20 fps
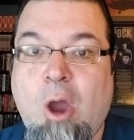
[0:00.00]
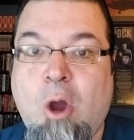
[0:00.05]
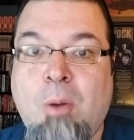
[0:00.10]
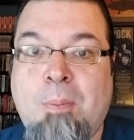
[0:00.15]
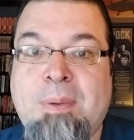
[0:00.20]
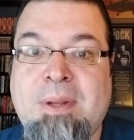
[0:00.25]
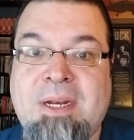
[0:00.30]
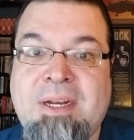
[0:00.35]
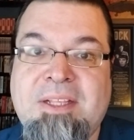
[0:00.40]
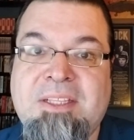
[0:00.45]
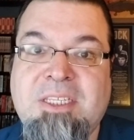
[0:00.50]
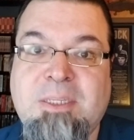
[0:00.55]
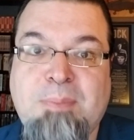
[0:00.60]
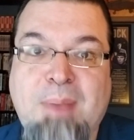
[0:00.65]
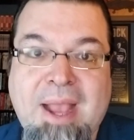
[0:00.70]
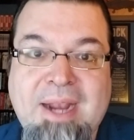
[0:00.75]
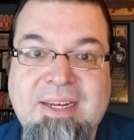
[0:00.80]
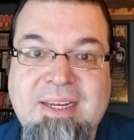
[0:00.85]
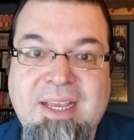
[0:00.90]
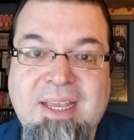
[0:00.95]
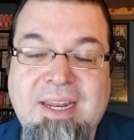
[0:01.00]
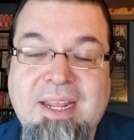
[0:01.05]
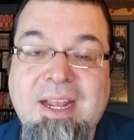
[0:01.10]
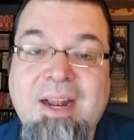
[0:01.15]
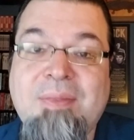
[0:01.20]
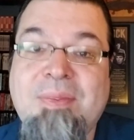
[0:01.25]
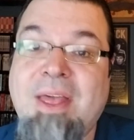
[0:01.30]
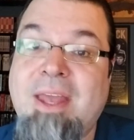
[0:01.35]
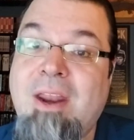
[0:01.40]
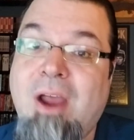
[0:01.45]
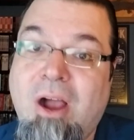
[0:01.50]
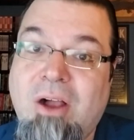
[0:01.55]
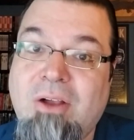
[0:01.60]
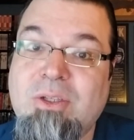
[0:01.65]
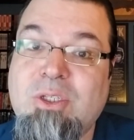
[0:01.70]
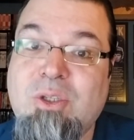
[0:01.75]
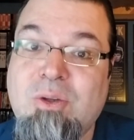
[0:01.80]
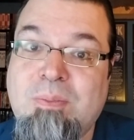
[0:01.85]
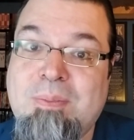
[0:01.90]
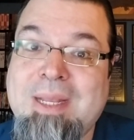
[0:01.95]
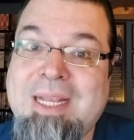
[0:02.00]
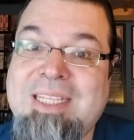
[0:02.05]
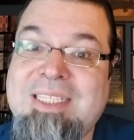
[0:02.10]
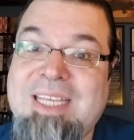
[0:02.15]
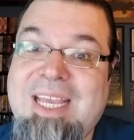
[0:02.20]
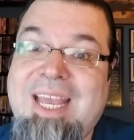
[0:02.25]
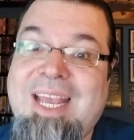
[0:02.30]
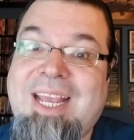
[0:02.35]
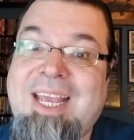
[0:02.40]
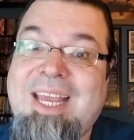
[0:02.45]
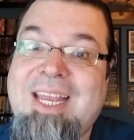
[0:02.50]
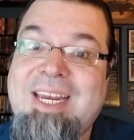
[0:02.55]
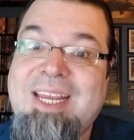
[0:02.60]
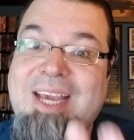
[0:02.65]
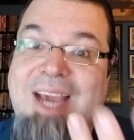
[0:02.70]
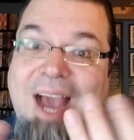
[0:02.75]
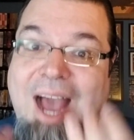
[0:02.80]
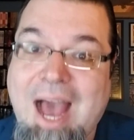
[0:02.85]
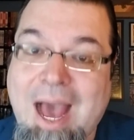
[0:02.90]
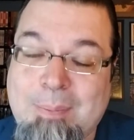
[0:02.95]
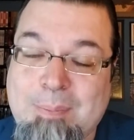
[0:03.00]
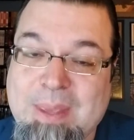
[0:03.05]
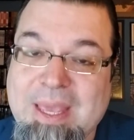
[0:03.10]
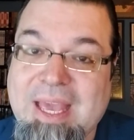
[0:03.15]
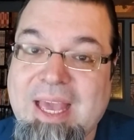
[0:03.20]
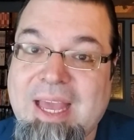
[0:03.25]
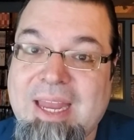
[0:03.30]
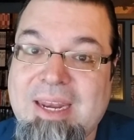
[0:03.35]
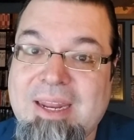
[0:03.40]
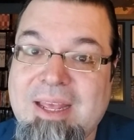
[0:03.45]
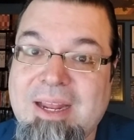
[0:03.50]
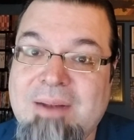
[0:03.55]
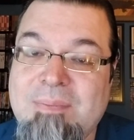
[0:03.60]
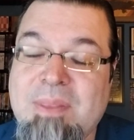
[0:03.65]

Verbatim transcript: open and inspect it, that also means it can copy it